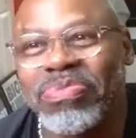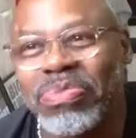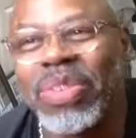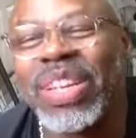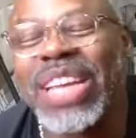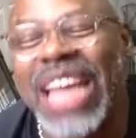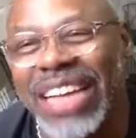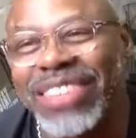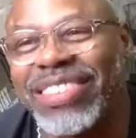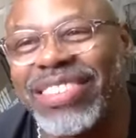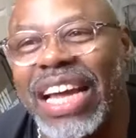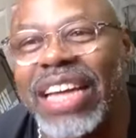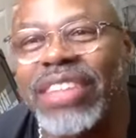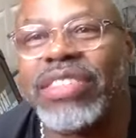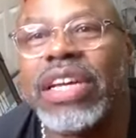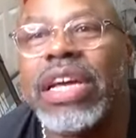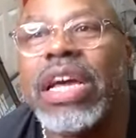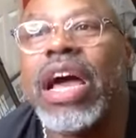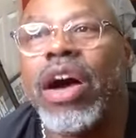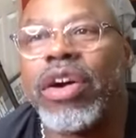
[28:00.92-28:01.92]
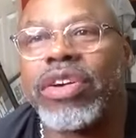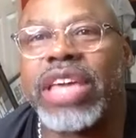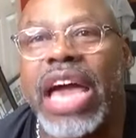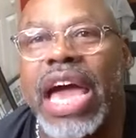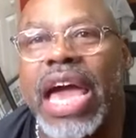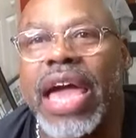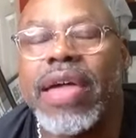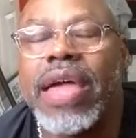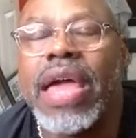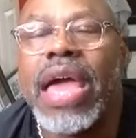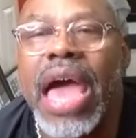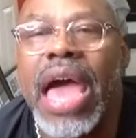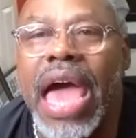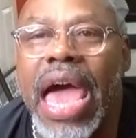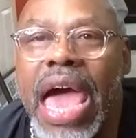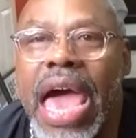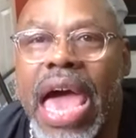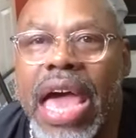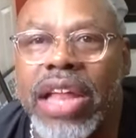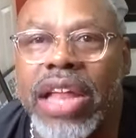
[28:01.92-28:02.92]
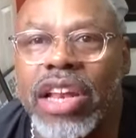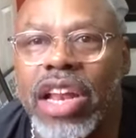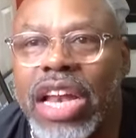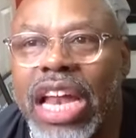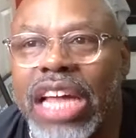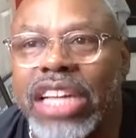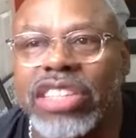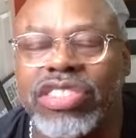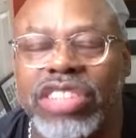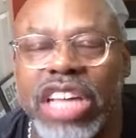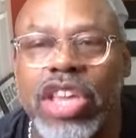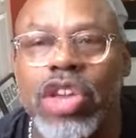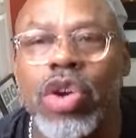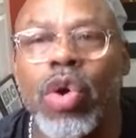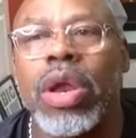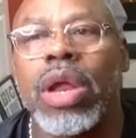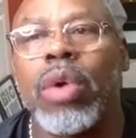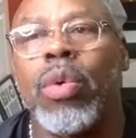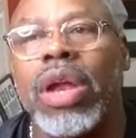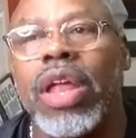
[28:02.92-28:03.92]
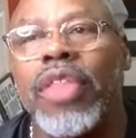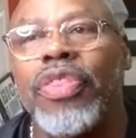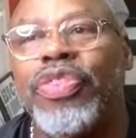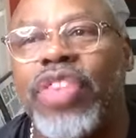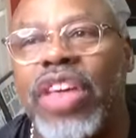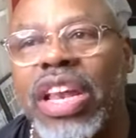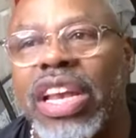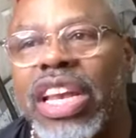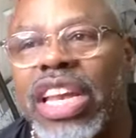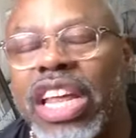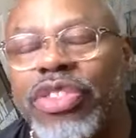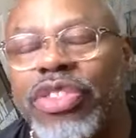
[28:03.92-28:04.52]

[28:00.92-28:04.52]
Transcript: Yes. Okay. And like I say, you only want a thin